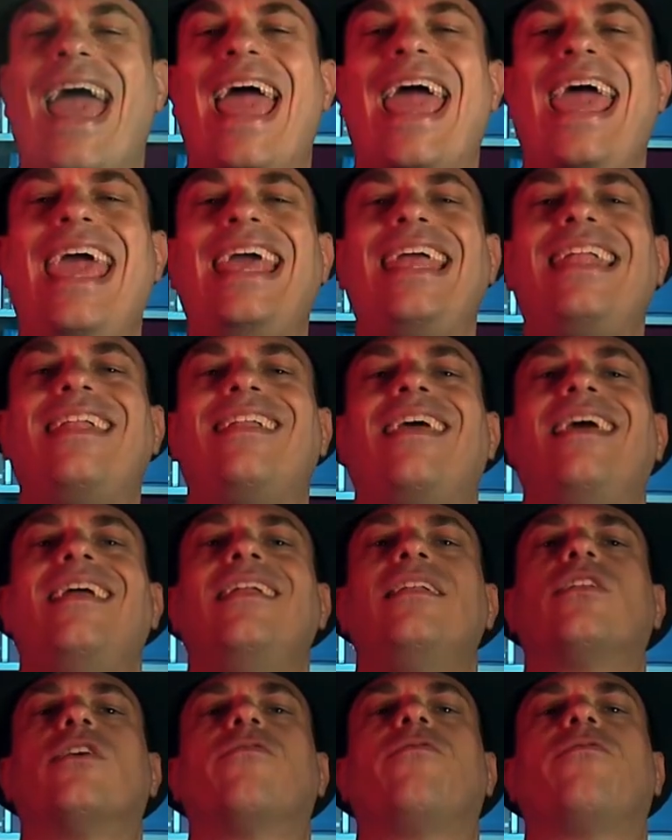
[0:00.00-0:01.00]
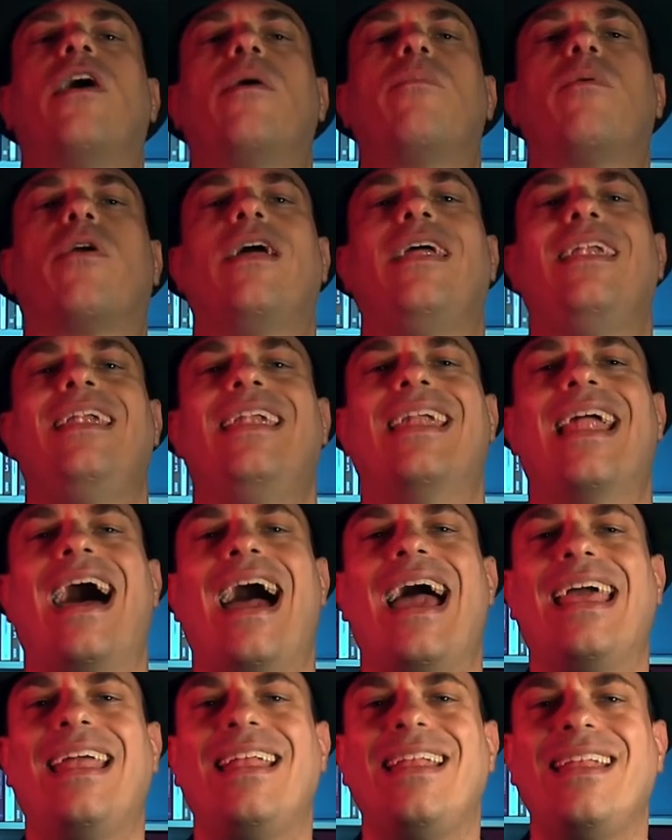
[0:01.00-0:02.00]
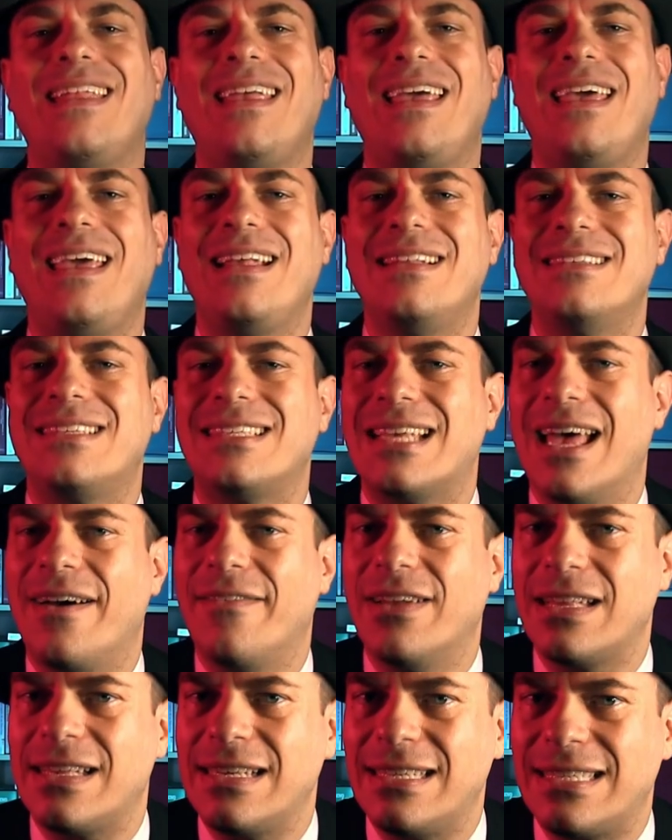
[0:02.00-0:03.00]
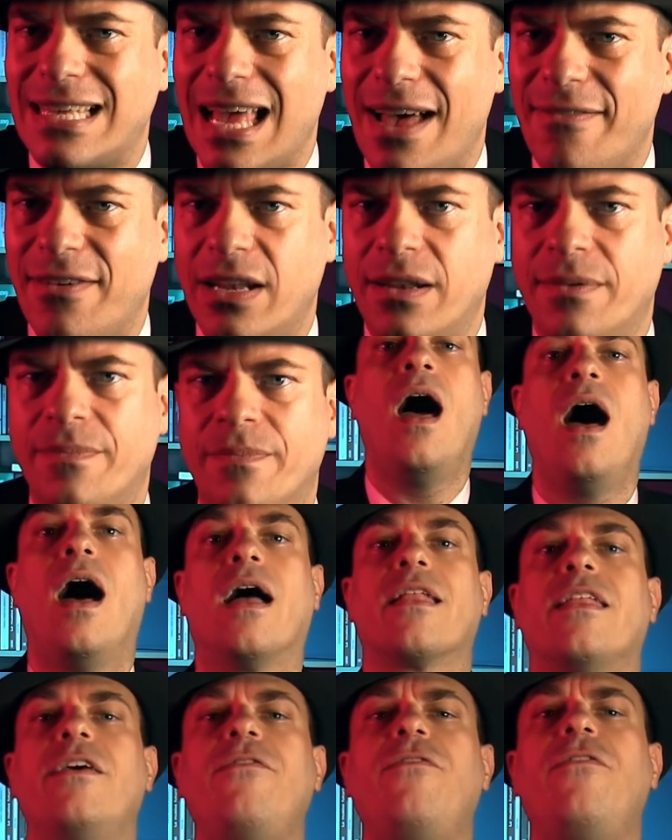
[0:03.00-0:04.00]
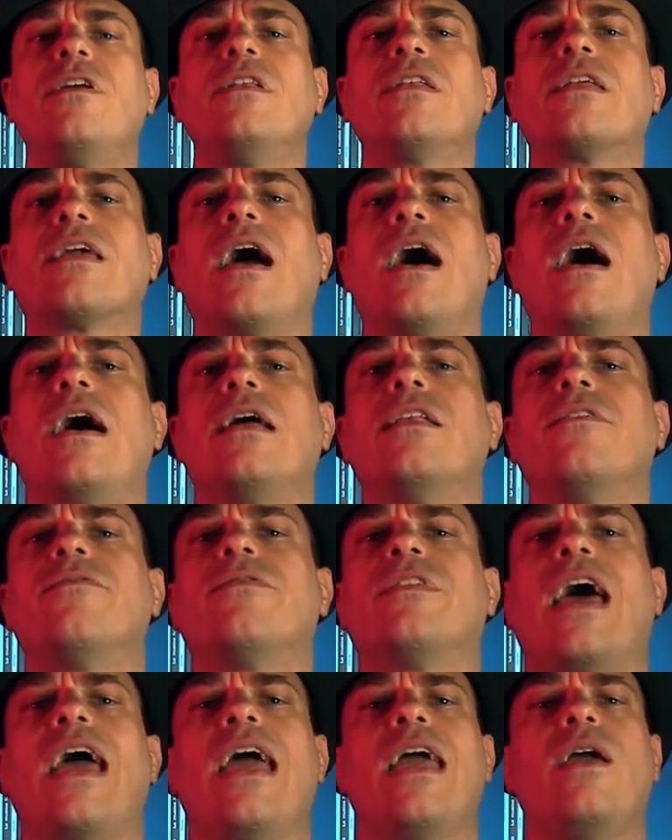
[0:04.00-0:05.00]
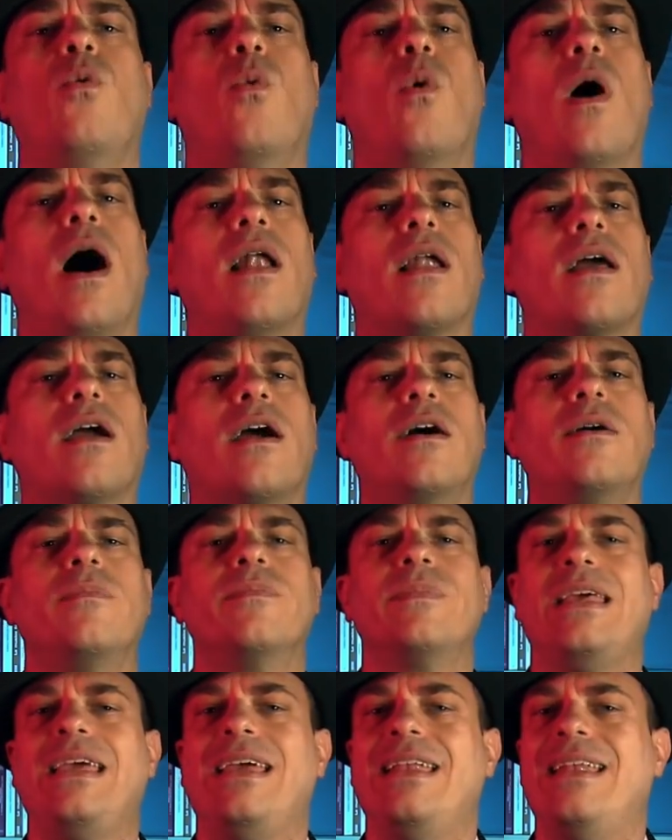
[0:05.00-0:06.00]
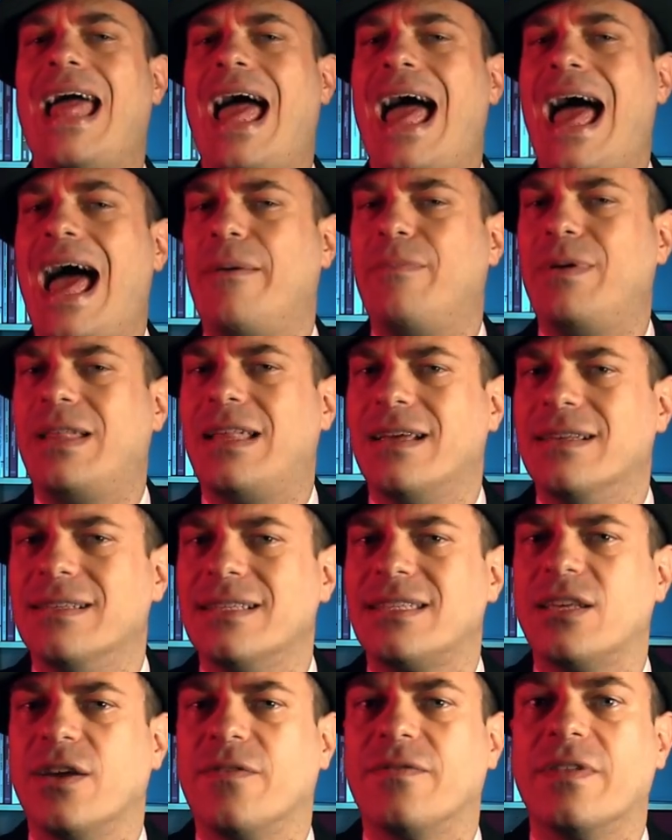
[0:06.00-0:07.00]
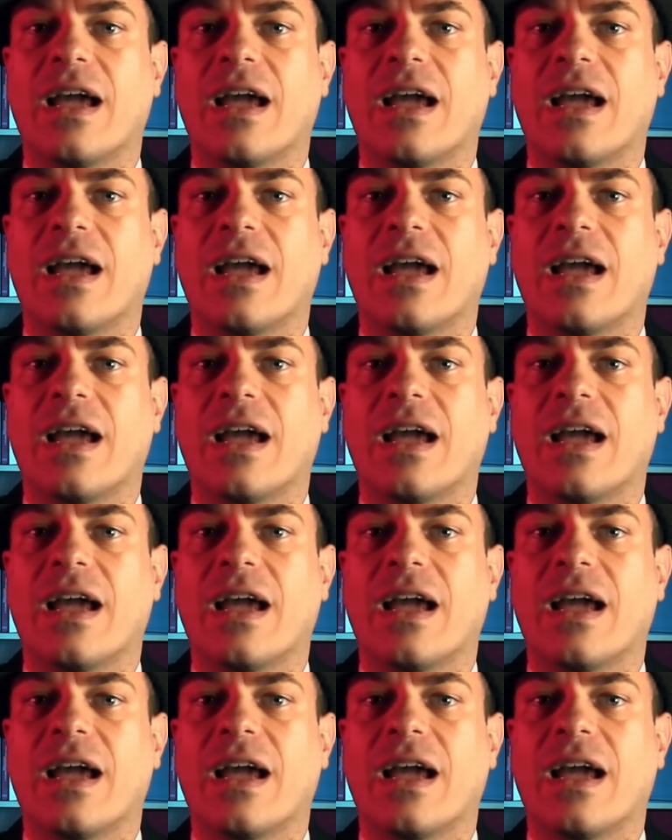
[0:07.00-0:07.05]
18th of February 1977. A different kind of day welcomed the inhabitants of